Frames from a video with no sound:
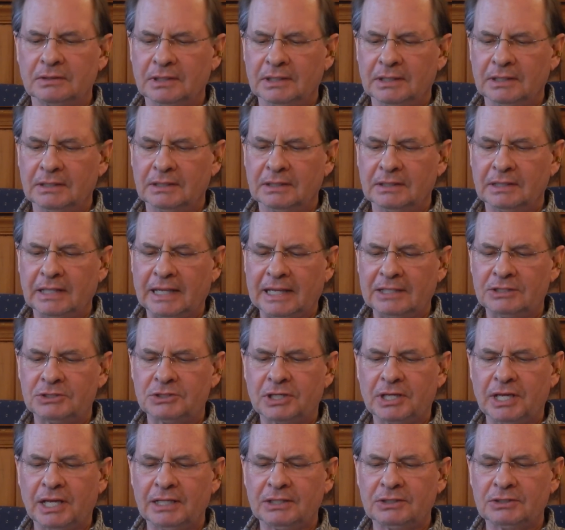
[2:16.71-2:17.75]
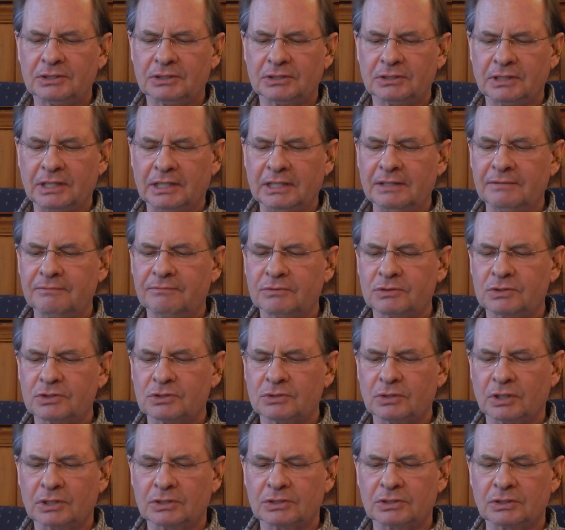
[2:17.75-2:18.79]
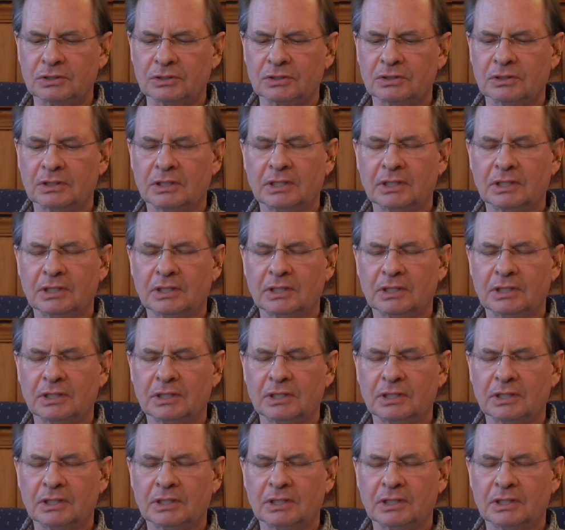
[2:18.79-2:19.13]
in education and infrastructure,